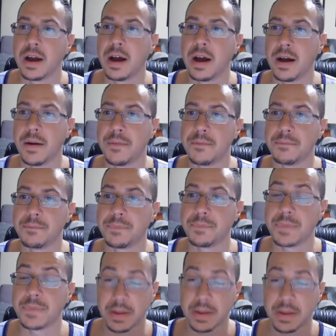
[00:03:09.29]
Uh,
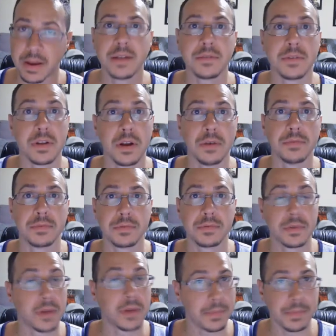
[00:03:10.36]
thank God. You know,
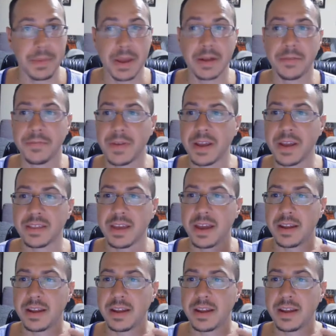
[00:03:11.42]
I'm a man of faith